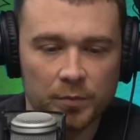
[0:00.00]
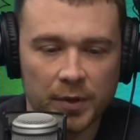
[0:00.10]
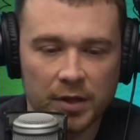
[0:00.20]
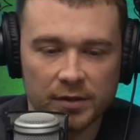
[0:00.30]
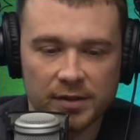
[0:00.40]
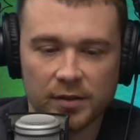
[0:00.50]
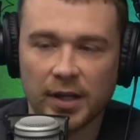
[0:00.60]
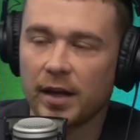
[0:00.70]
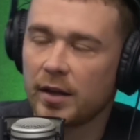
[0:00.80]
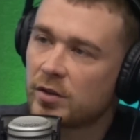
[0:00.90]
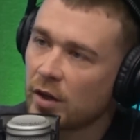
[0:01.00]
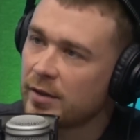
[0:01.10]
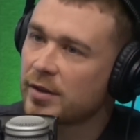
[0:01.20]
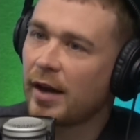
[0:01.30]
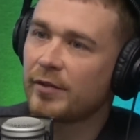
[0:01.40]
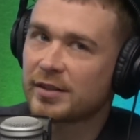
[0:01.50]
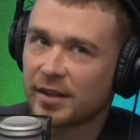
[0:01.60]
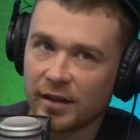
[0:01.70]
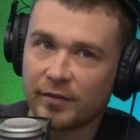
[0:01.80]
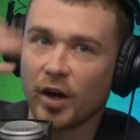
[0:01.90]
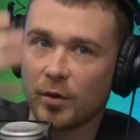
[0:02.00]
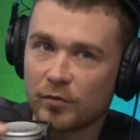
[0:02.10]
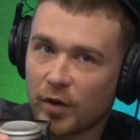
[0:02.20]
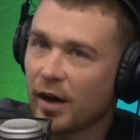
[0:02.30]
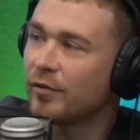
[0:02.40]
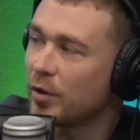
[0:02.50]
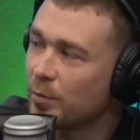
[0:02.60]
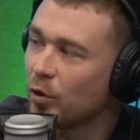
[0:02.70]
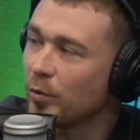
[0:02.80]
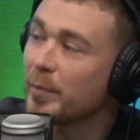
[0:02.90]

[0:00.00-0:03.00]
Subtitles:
Because it's having to kind of go and recover the ball,